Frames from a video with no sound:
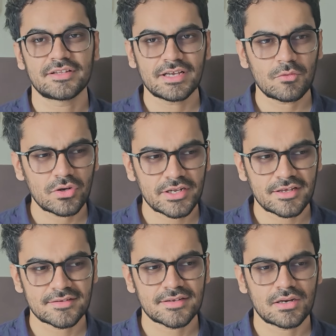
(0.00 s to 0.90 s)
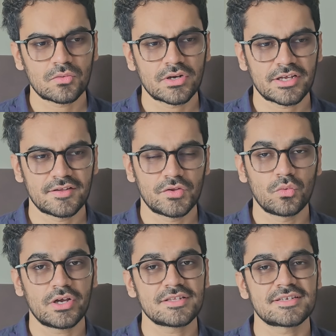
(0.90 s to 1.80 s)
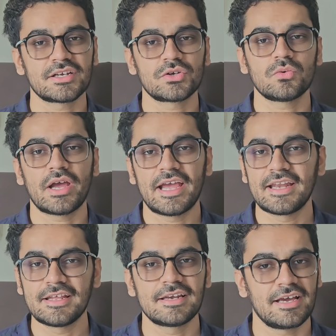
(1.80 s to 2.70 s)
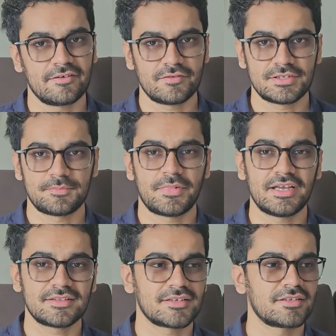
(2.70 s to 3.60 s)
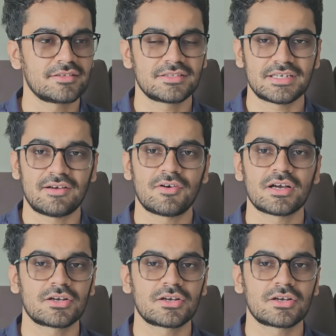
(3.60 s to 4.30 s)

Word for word: The thing about DSA round is you can stick to any language Python, Java,